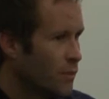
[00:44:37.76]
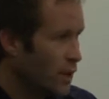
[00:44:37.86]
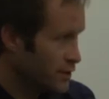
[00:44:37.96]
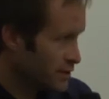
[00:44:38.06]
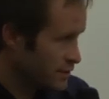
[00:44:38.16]

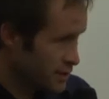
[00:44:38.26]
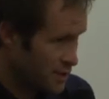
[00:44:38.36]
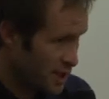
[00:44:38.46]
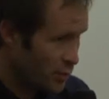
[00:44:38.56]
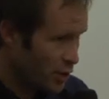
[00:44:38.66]
Well, there's
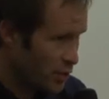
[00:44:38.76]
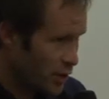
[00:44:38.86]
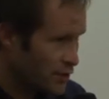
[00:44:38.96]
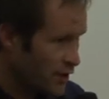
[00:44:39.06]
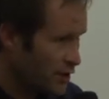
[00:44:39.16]
a separate
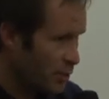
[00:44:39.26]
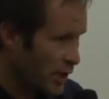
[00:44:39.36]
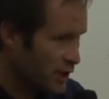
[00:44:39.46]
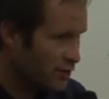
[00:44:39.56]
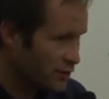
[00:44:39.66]
process in
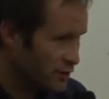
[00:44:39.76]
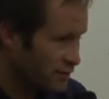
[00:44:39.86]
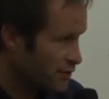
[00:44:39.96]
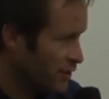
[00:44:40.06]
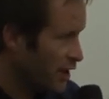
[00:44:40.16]
place
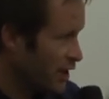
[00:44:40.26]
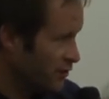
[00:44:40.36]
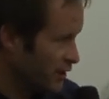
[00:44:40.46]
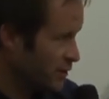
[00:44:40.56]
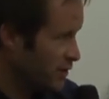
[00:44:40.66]
for
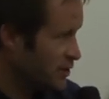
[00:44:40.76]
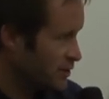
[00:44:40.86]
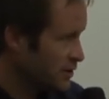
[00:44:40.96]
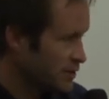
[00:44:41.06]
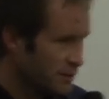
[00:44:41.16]
ILB, which
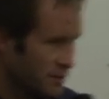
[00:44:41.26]
is,